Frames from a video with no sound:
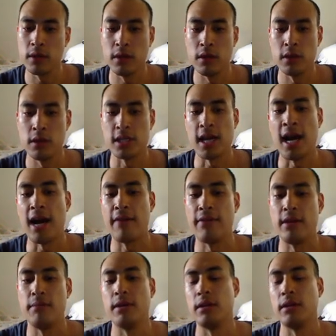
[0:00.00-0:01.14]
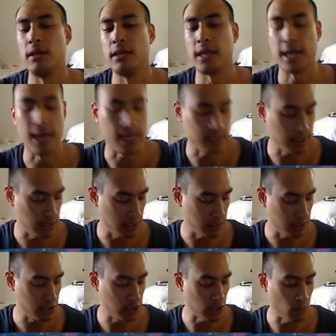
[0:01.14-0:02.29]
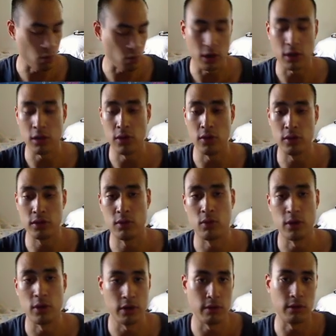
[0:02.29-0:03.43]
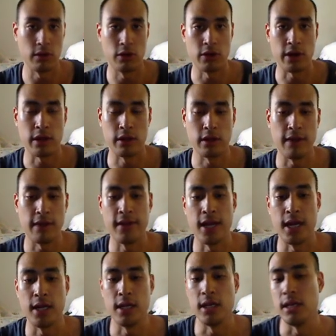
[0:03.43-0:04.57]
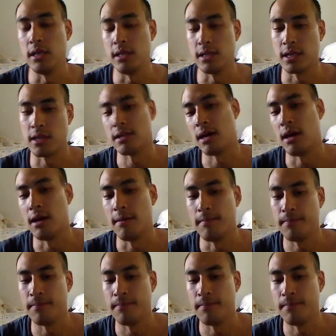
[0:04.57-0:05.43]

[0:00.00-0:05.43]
to have the ability to cast it somewhere close to where your left hand is at the time.